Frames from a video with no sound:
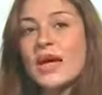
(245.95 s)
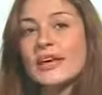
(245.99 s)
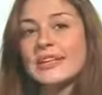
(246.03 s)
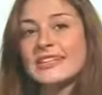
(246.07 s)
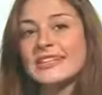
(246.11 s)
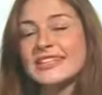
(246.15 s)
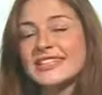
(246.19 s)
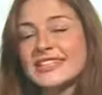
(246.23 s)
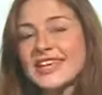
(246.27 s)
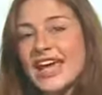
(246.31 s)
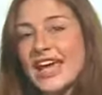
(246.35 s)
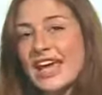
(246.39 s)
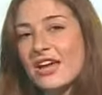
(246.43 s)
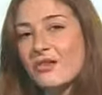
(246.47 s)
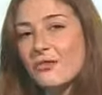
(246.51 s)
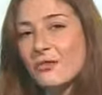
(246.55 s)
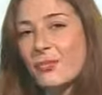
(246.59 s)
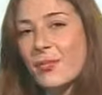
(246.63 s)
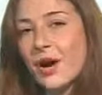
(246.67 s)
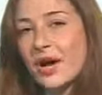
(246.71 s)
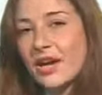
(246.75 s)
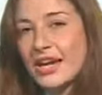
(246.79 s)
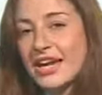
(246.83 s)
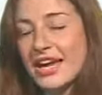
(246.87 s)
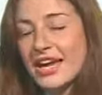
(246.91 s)
save
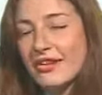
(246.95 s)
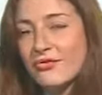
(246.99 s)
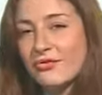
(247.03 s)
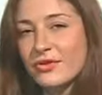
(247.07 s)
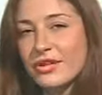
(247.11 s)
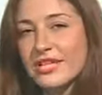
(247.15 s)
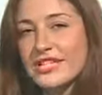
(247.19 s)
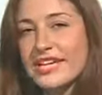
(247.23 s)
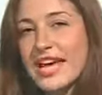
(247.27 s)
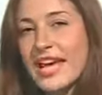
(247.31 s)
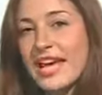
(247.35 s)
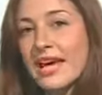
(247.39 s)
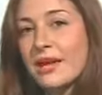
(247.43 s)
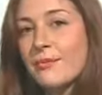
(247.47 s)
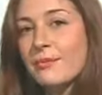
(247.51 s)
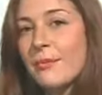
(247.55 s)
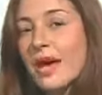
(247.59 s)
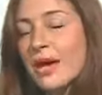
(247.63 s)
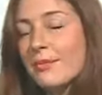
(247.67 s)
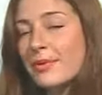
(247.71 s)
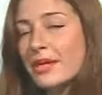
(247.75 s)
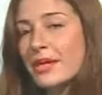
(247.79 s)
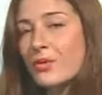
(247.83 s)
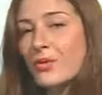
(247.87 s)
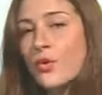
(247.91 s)
money every day and
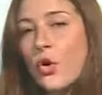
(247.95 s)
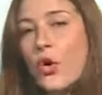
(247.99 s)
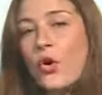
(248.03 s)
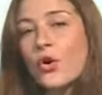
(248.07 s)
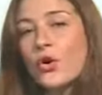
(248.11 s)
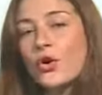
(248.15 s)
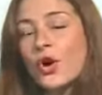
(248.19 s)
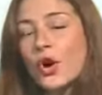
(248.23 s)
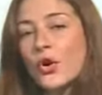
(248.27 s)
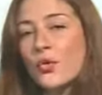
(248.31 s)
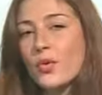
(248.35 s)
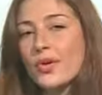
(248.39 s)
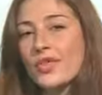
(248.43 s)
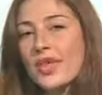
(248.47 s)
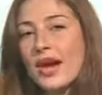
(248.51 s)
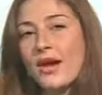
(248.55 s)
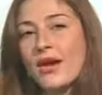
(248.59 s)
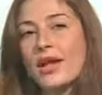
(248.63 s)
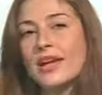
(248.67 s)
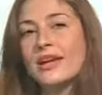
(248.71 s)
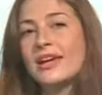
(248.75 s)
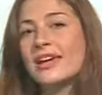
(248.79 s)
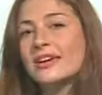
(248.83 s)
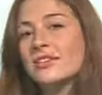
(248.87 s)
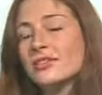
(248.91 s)
maybe not go
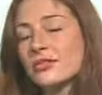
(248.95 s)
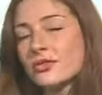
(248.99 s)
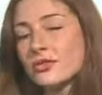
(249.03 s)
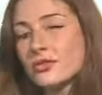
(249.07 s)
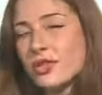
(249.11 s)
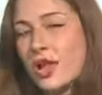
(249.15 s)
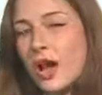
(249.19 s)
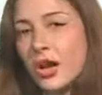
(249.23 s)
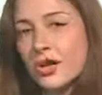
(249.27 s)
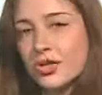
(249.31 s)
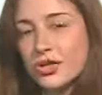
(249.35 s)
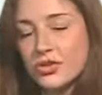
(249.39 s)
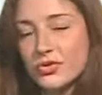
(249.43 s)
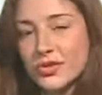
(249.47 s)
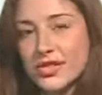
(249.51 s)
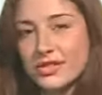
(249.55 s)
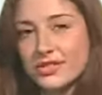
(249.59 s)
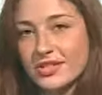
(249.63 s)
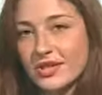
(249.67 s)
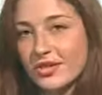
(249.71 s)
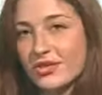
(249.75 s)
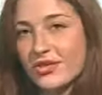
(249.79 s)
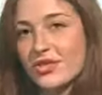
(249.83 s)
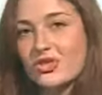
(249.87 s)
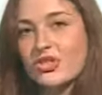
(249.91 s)
without a little luxury
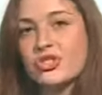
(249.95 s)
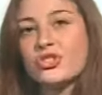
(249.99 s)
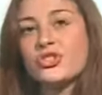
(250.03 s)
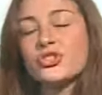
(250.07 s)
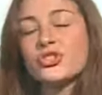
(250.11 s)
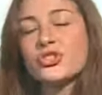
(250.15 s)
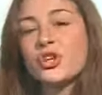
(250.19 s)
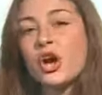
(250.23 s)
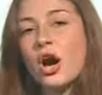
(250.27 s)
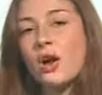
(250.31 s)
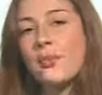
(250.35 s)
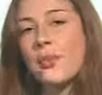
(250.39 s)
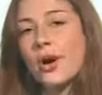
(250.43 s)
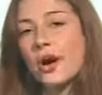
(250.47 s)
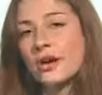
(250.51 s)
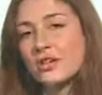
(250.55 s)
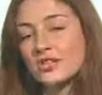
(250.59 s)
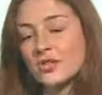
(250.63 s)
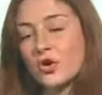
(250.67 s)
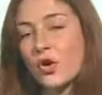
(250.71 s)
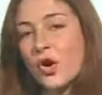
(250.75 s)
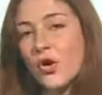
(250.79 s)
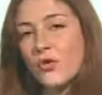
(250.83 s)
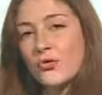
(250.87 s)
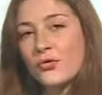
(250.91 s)
such as a
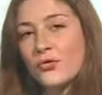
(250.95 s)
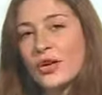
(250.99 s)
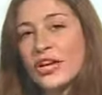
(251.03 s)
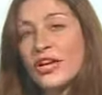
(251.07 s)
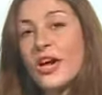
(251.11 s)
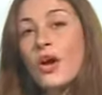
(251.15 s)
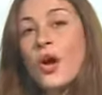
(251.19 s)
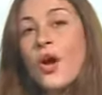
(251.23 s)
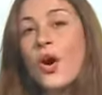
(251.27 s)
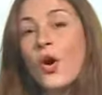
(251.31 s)
Starbucks coffee